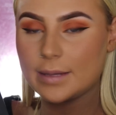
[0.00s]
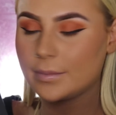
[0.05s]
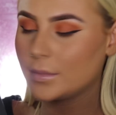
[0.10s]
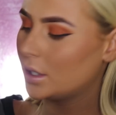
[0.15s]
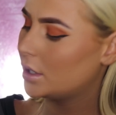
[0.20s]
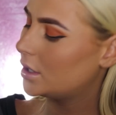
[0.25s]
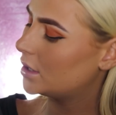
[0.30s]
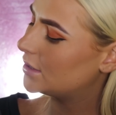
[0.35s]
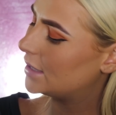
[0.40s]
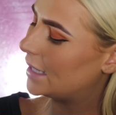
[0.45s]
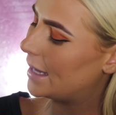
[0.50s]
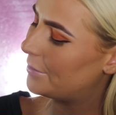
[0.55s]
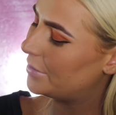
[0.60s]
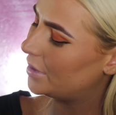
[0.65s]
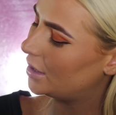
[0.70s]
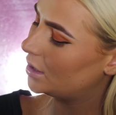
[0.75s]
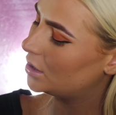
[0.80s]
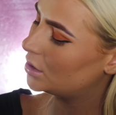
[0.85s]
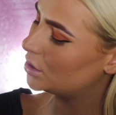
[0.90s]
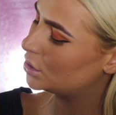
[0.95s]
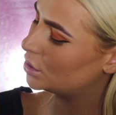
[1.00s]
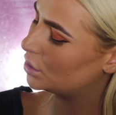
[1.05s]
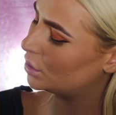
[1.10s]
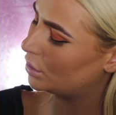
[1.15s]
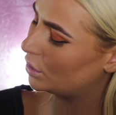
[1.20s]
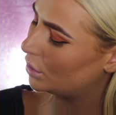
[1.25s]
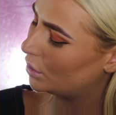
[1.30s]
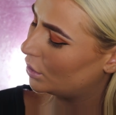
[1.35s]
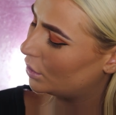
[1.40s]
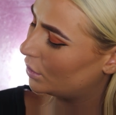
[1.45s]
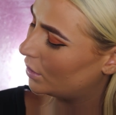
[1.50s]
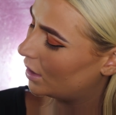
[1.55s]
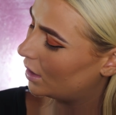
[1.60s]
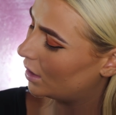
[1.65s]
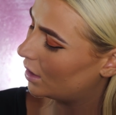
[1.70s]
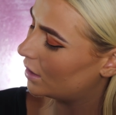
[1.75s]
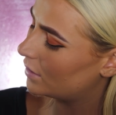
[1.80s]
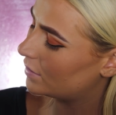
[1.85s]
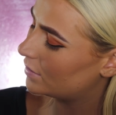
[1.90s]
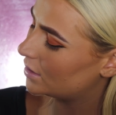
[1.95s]
and I'm going to tap into
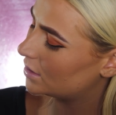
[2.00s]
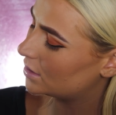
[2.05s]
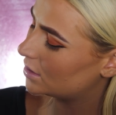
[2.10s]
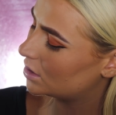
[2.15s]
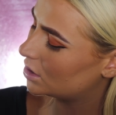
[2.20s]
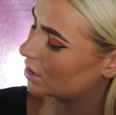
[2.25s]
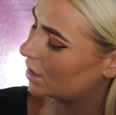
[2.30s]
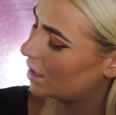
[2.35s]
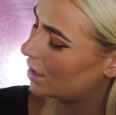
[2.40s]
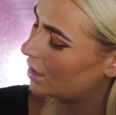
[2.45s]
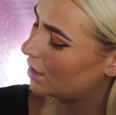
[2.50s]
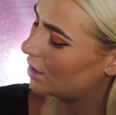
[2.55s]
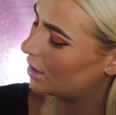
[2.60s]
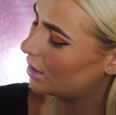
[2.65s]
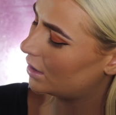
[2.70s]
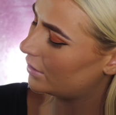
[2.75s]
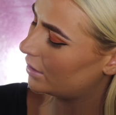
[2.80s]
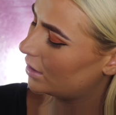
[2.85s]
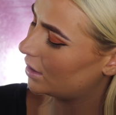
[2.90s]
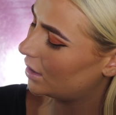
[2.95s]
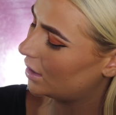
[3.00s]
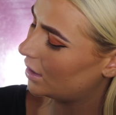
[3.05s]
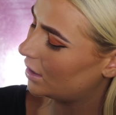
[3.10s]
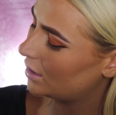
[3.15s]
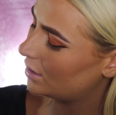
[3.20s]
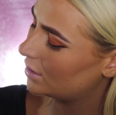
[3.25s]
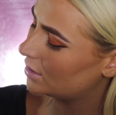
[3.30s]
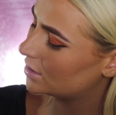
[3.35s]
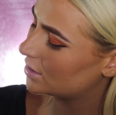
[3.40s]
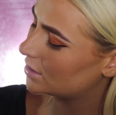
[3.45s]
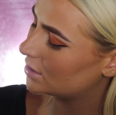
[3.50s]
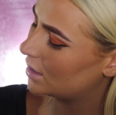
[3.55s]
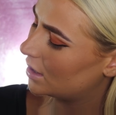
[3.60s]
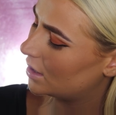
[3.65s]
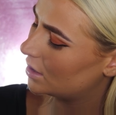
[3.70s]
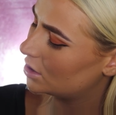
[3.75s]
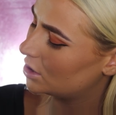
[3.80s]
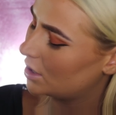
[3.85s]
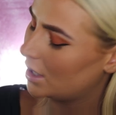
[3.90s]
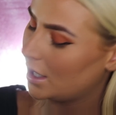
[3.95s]
this shade here again, the Start